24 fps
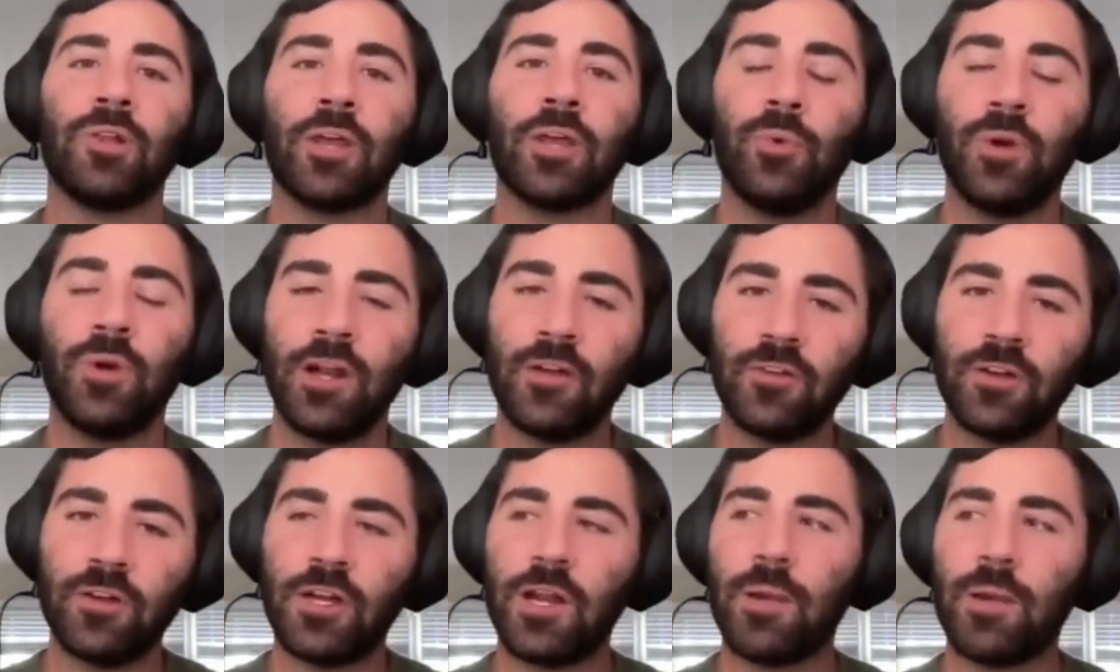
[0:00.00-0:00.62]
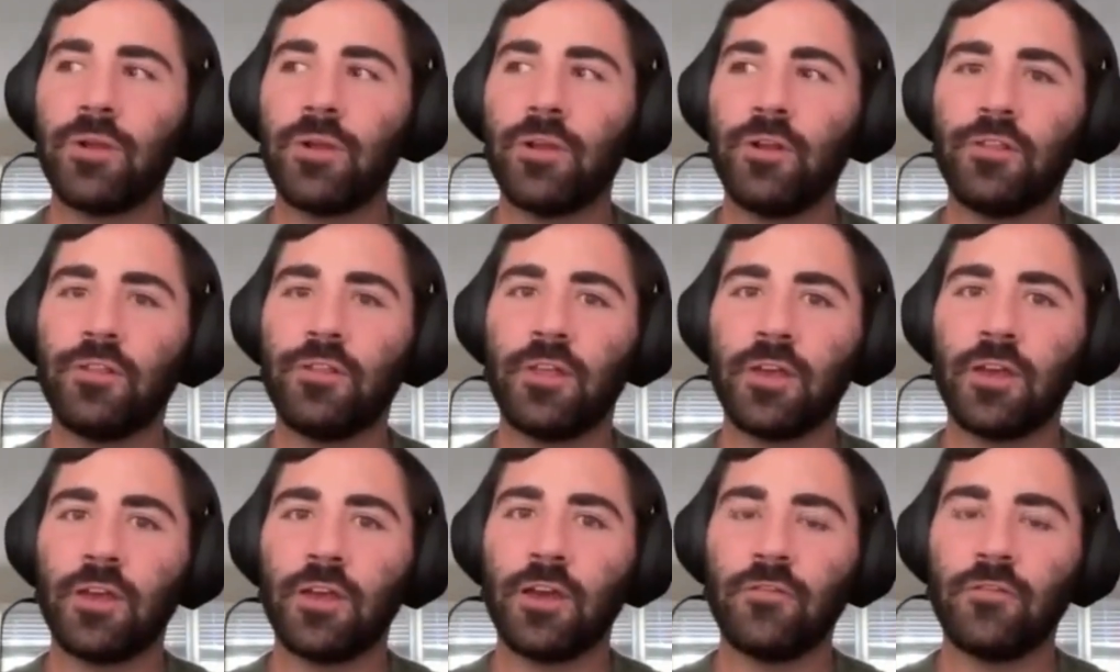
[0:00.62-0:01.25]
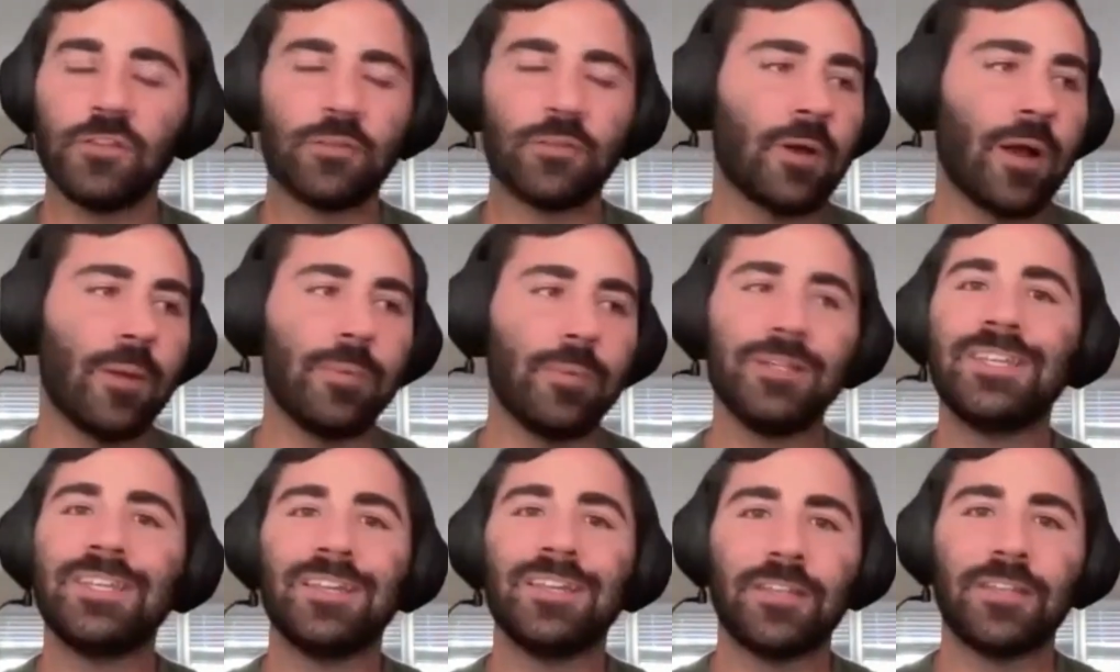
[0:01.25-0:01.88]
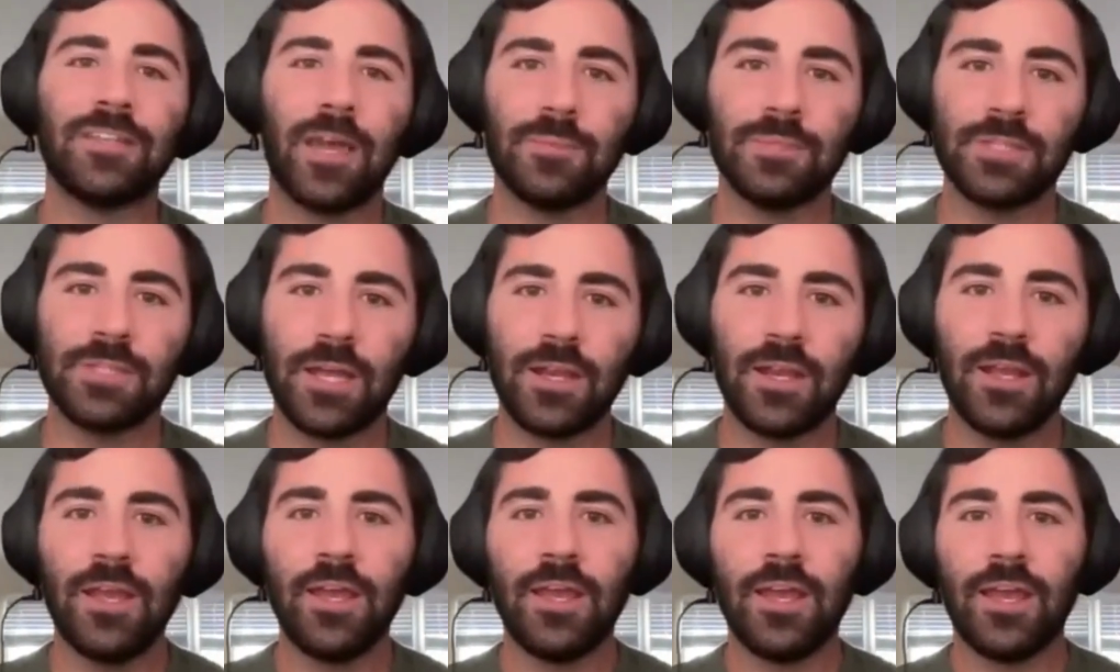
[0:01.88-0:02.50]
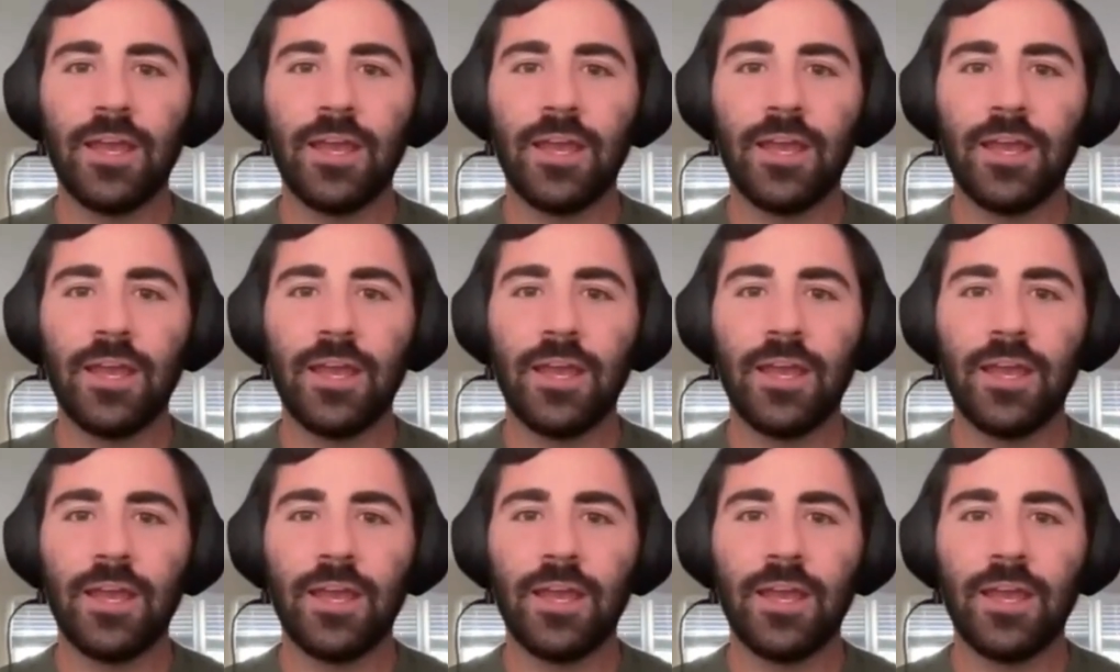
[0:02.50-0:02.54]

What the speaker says: Like whatever number you're thinking of is probably 10 times that.